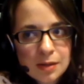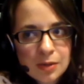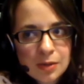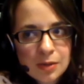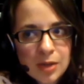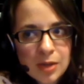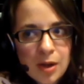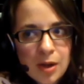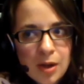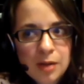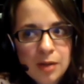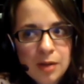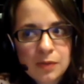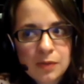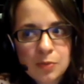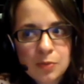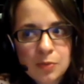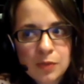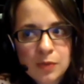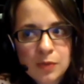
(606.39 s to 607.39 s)
Okay, all of
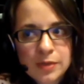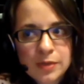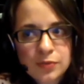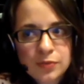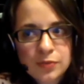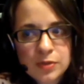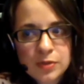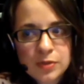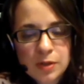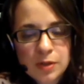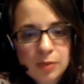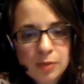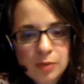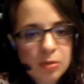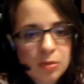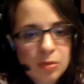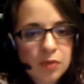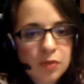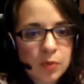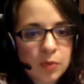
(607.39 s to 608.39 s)
the movies, starting
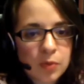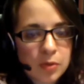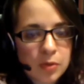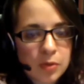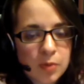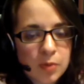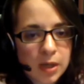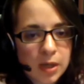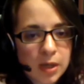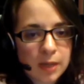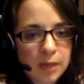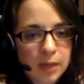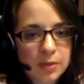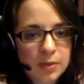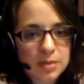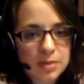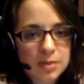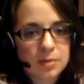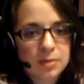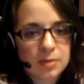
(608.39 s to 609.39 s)
with the fourth one, I
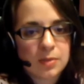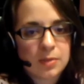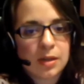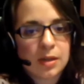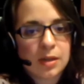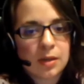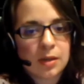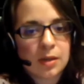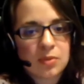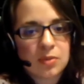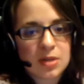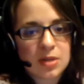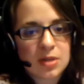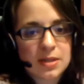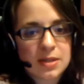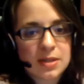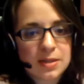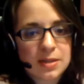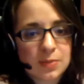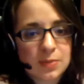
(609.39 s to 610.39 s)
went to the midnight
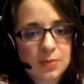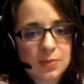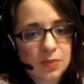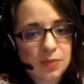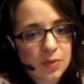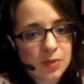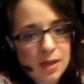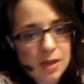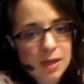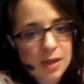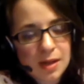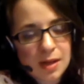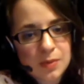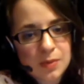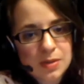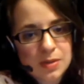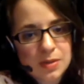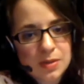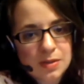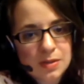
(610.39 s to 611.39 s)
releases. Before that, I
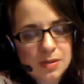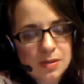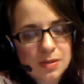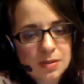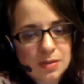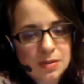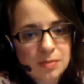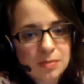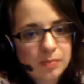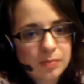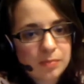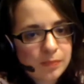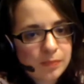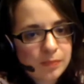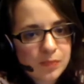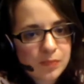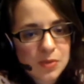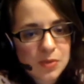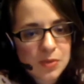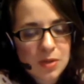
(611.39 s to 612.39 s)
was
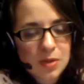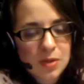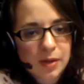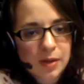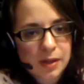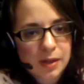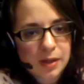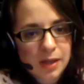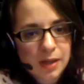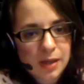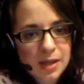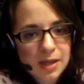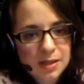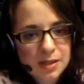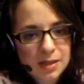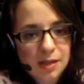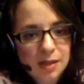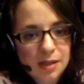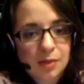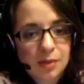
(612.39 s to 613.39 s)
too young and I had to
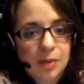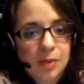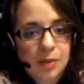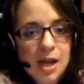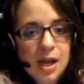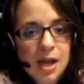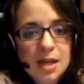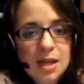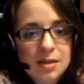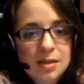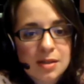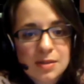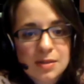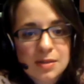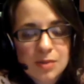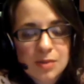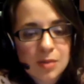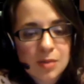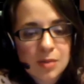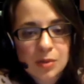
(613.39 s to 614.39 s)
get a ride, and
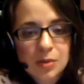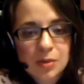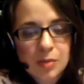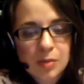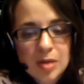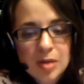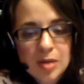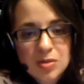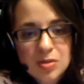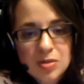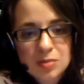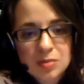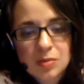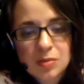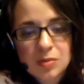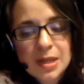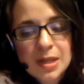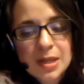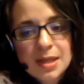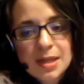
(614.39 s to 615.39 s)
so they weren't about
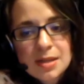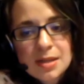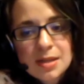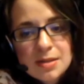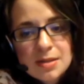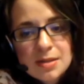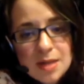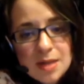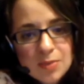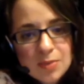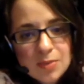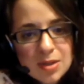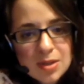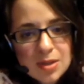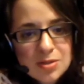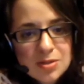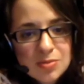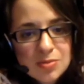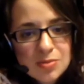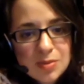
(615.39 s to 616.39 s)
to take me
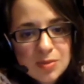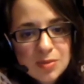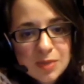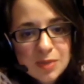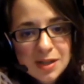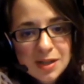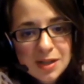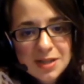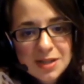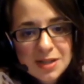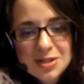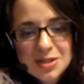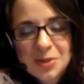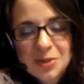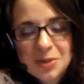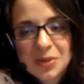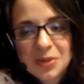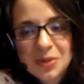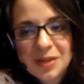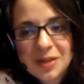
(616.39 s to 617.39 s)
to the midnight
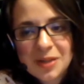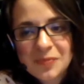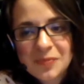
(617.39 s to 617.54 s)
showing.